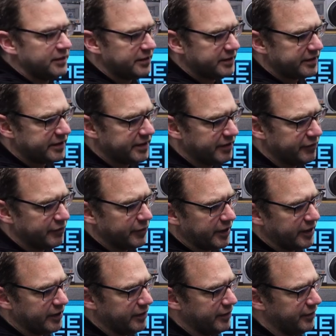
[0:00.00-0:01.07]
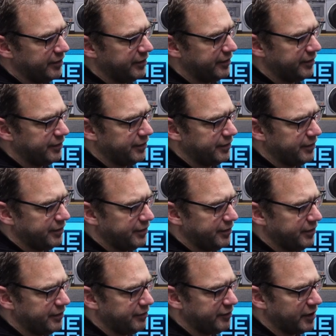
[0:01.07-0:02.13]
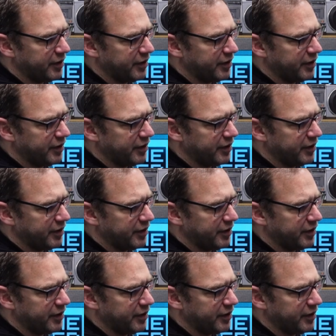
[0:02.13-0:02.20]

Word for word: Let's see if we can, if